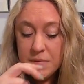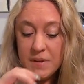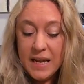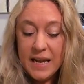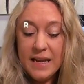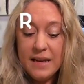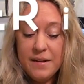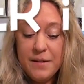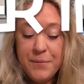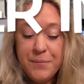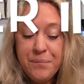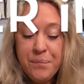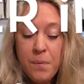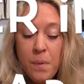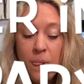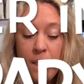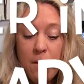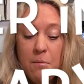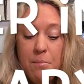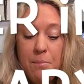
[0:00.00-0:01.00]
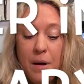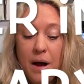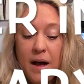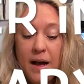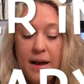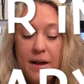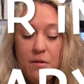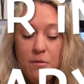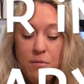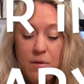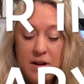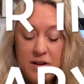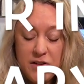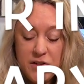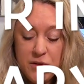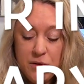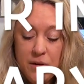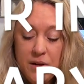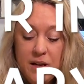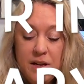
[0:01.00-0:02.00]
And by
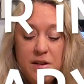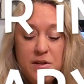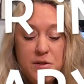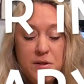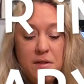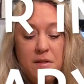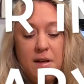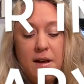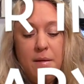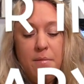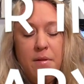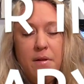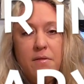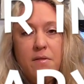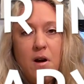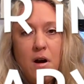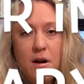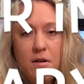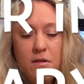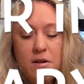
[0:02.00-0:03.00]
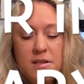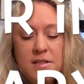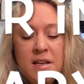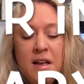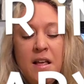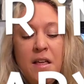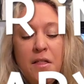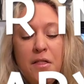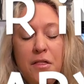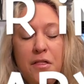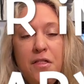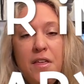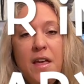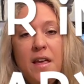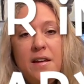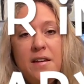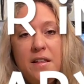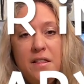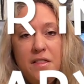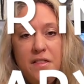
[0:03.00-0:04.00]
registering it into the Library of Congress,
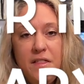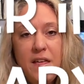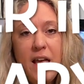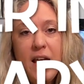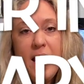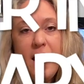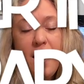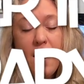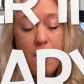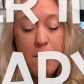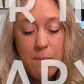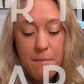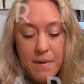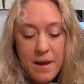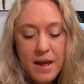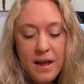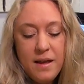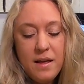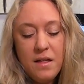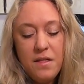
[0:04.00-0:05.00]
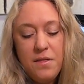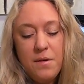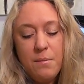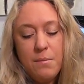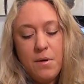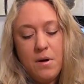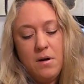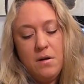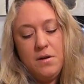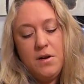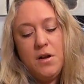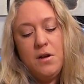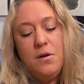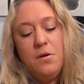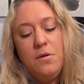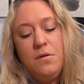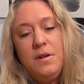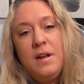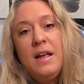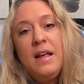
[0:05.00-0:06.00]
then they make the Mart
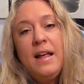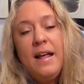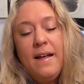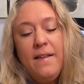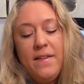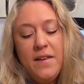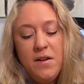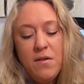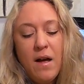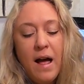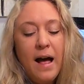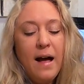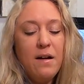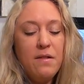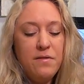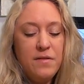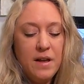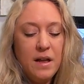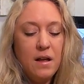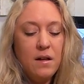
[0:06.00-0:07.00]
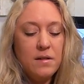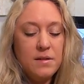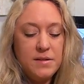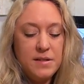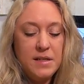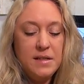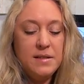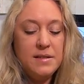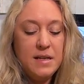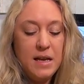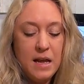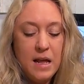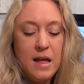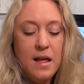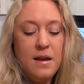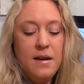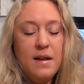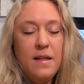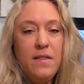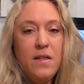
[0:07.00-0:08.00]
Code, and then you have the
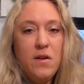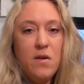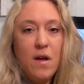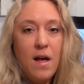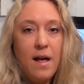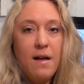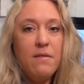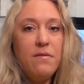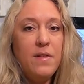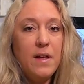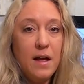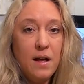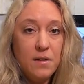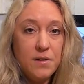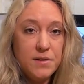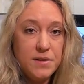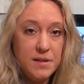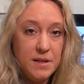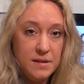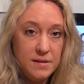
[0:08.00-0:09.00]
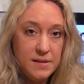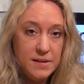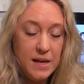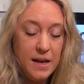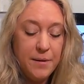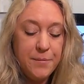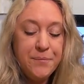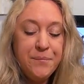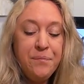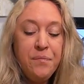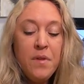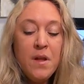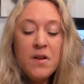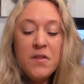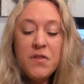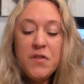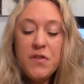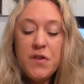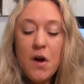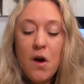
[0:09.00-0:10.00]
LCCN, and then you have the LCC.
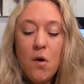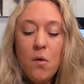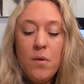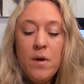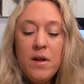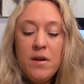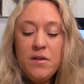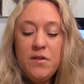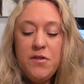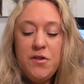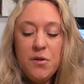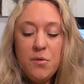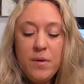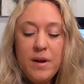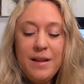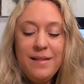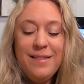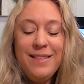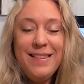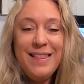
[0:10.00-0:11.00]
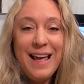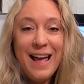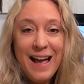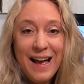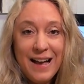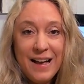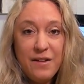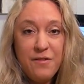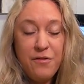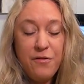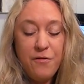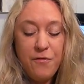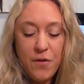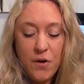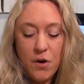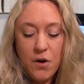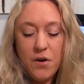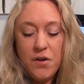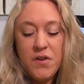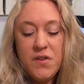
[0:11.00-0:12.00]
So doing that
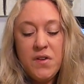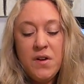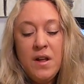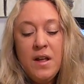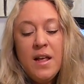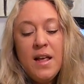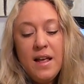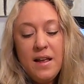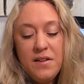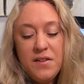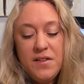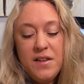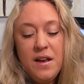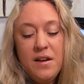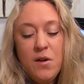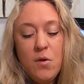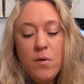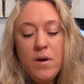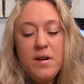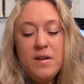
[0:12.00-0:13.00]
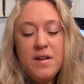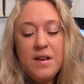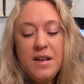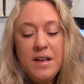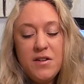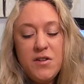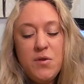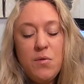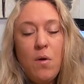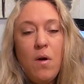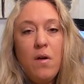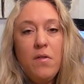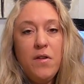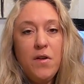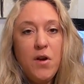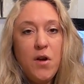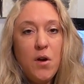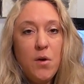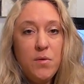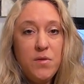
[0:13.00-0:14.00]
first is then going to get you all the
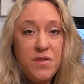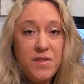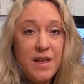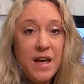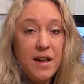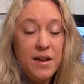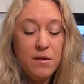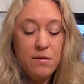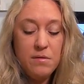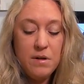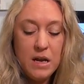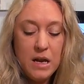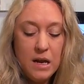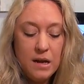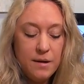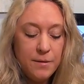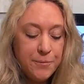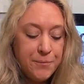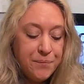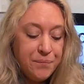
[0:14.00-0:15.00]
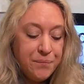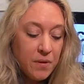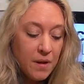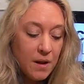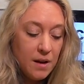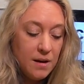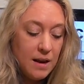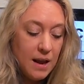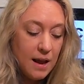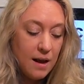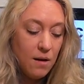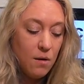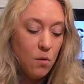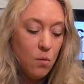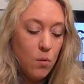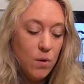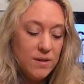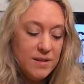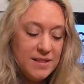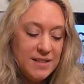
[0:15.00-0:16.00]
codes that you need. Now,
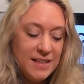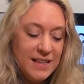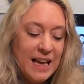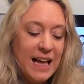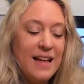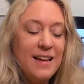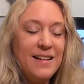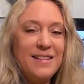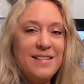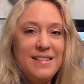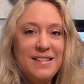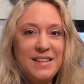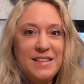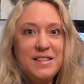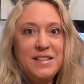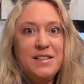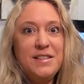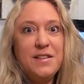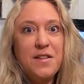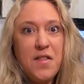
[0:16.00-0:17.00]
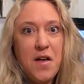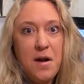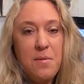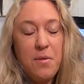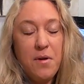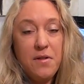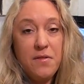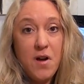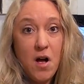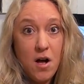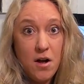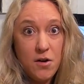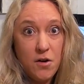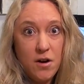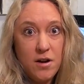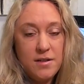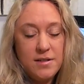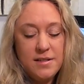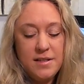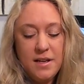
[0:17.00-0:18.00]
once again, this is the Library of
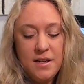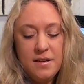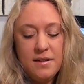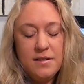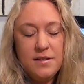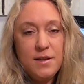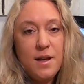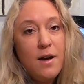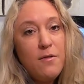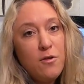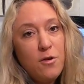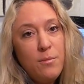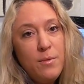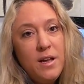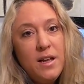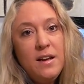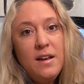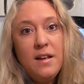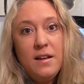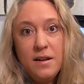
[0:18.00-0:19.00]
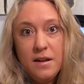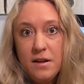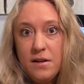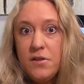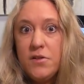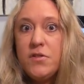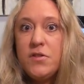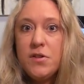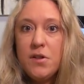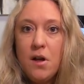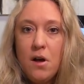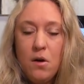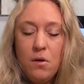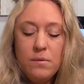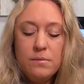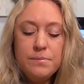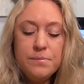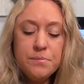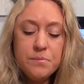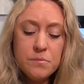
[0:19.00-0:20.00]
Congress. It is government, and it is
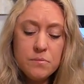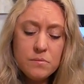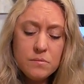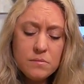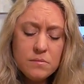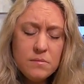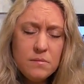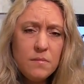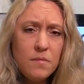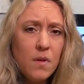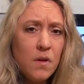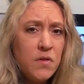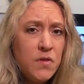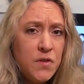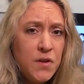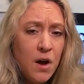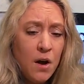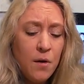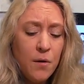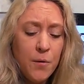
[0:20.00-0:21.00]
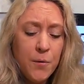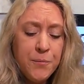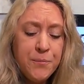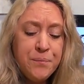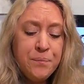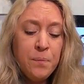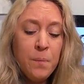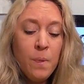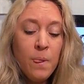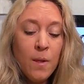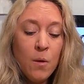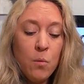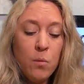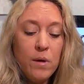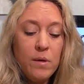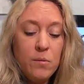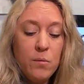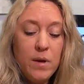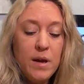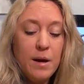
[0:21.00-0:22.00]
slow. So
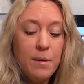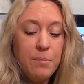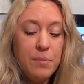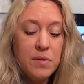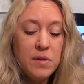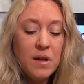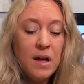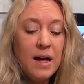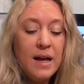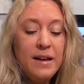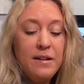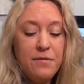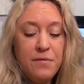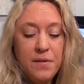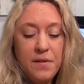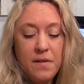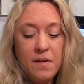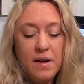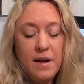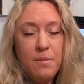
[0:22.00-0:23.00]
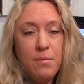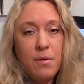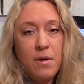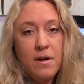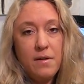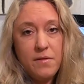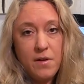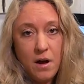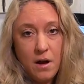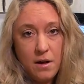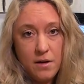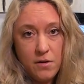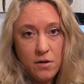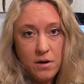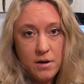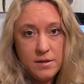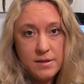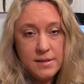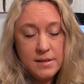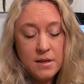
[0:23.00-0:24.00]
when we apply for the Library of
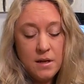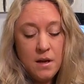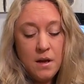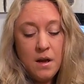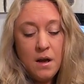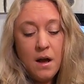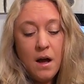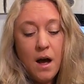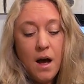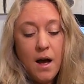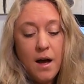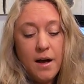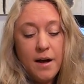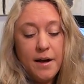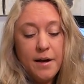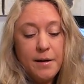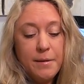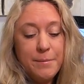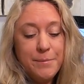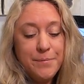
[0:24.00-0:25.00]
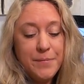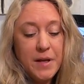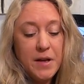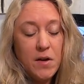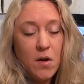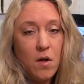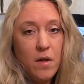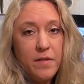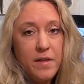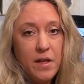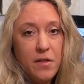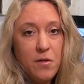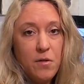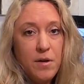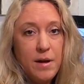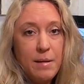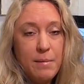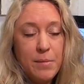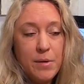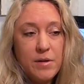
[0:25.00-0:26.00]
Congress and all the other
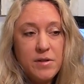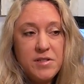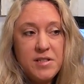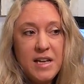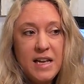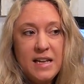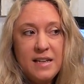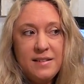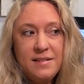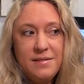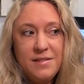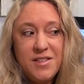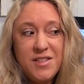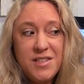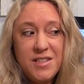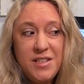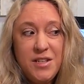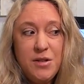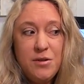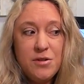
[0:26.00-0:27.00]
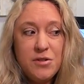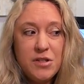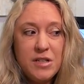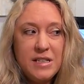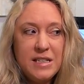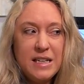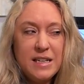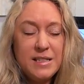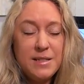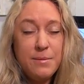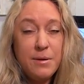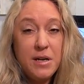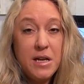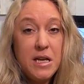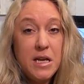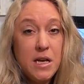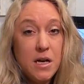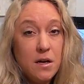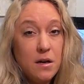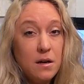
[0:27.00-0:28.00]
numbers, it usually takes about a
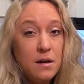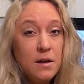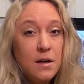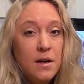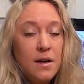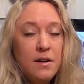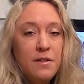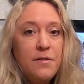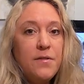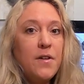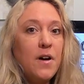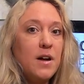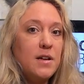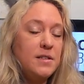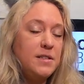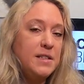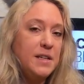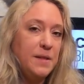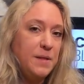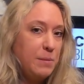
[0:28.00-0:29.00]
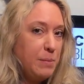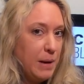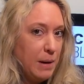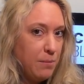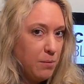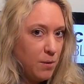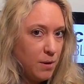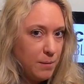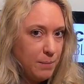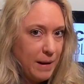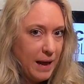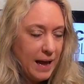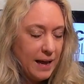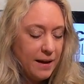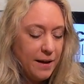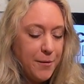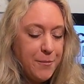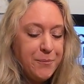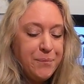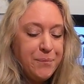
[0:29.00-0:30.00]
year for us to get the paperwork
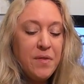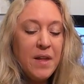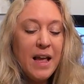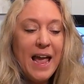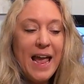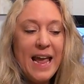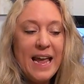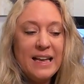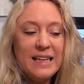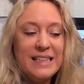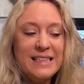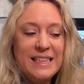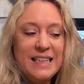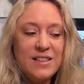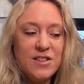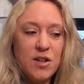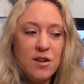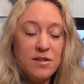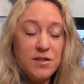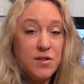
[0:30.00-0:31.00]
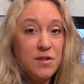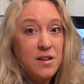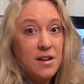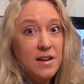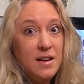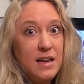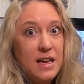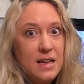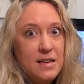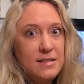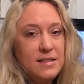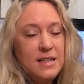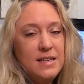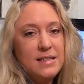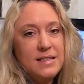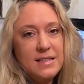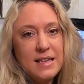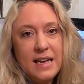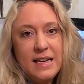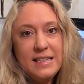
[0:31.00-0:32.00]
back. And it's also not an easy
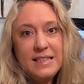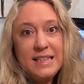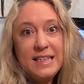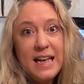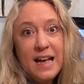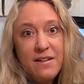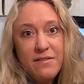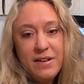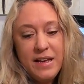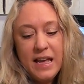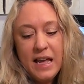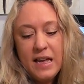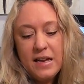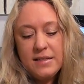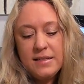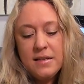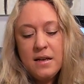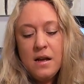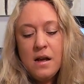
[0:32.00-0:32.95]
site to navigate.